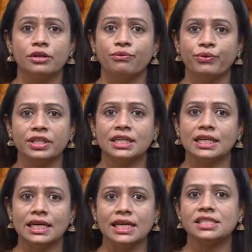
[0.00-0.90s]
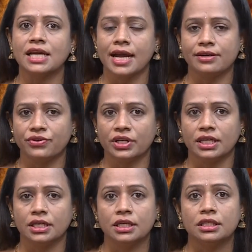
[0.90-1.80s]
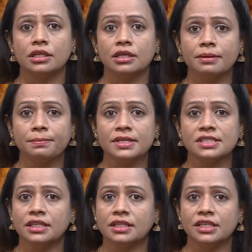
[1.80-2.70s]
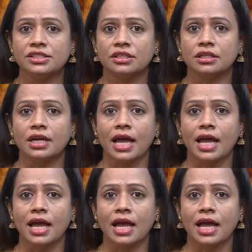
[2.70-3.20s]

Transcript: with each entry the representation